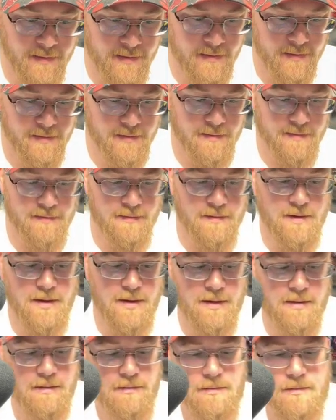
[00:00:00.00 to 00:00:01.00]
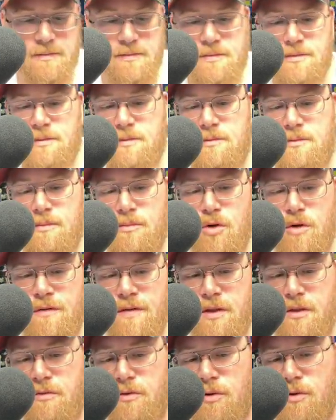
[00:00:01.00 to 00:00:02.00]
All right, we're
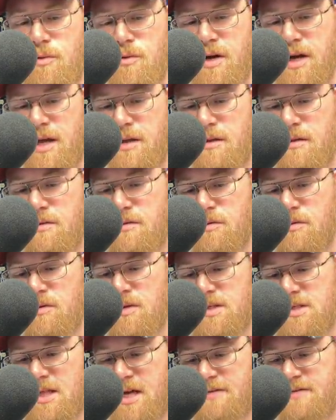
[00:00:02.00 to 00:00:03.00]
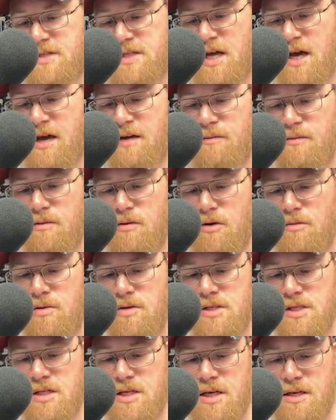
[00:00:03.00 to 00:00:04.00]
moving through. We're getting through this left side. We're
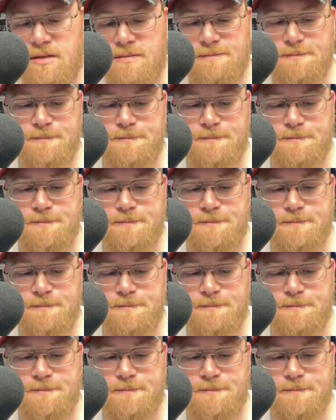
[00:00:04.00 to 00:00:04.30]
almost done.